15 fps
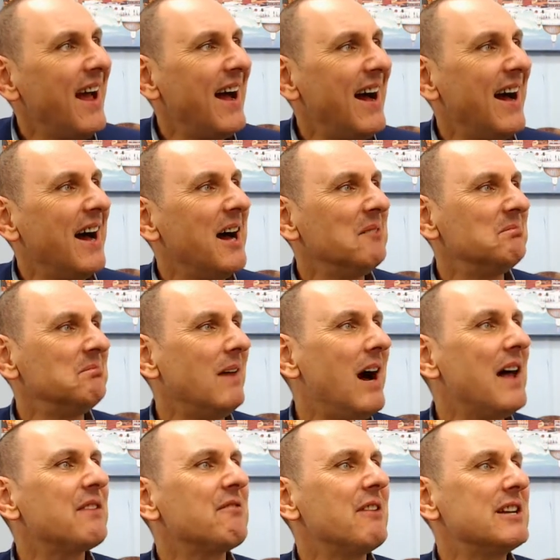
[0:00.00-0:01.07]

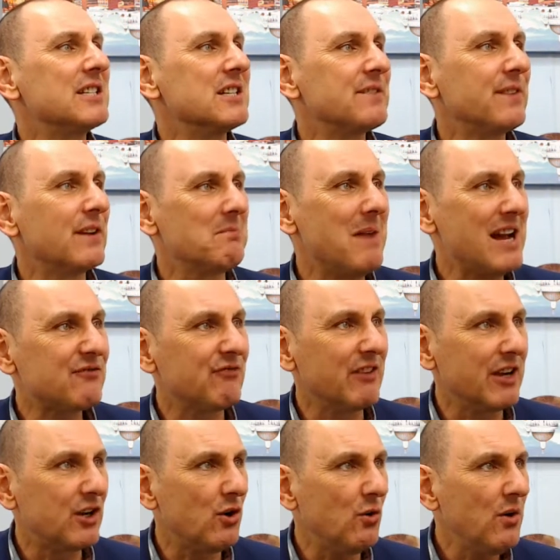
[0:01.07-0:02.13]
Other reasons for the mass
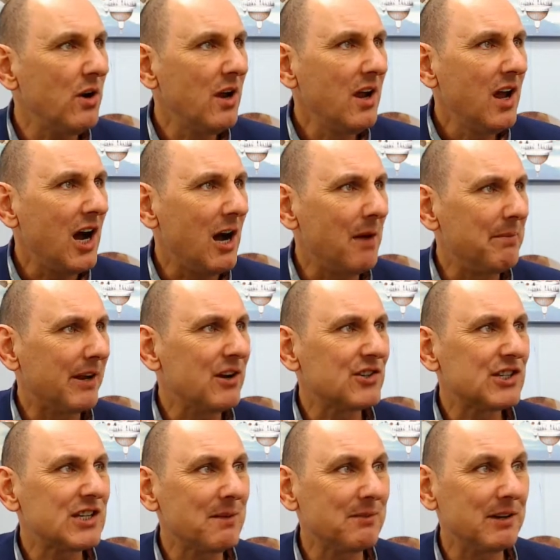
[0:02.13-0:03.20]
recall are because
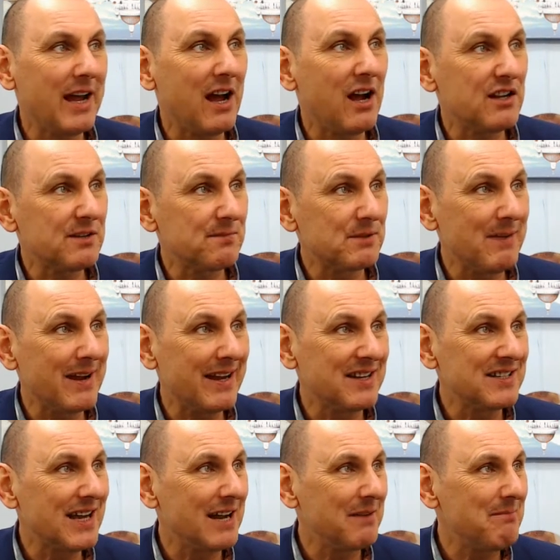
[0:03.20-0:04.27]
some of the items may
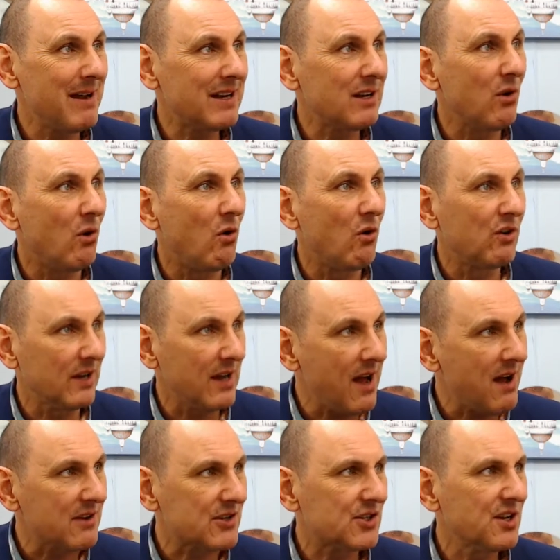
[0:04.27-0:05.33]
contain metal or
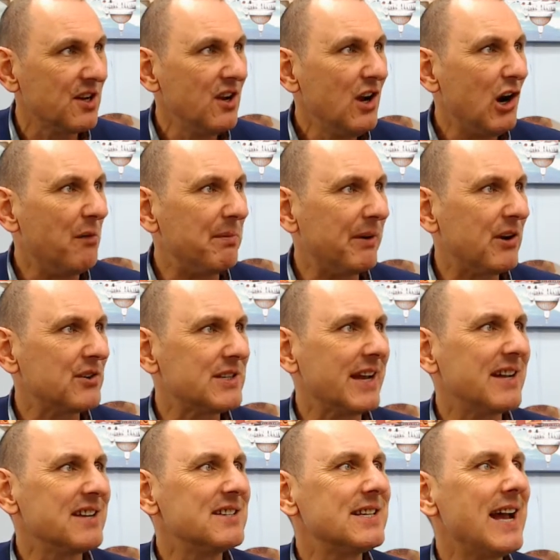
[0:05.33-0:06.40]
glass, or because they
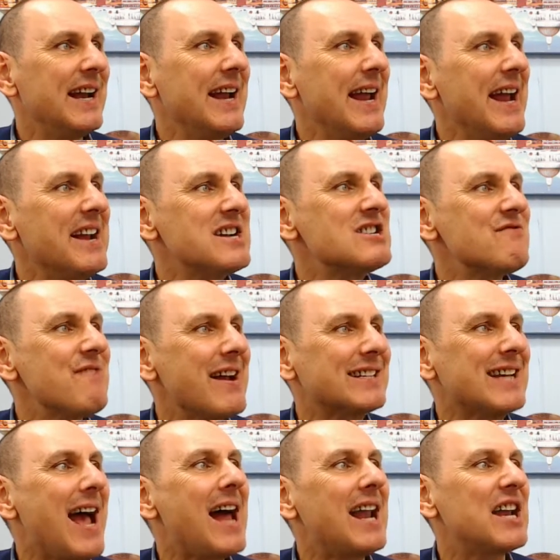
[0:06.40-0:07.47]
contain
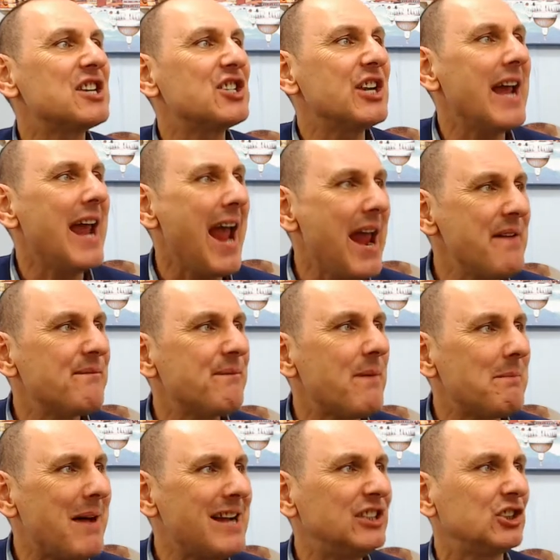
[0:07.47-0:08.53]
incorrect allergy
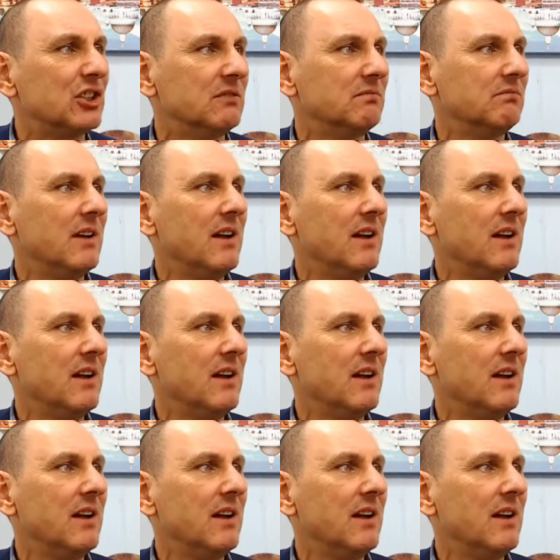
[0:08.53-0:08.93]
information.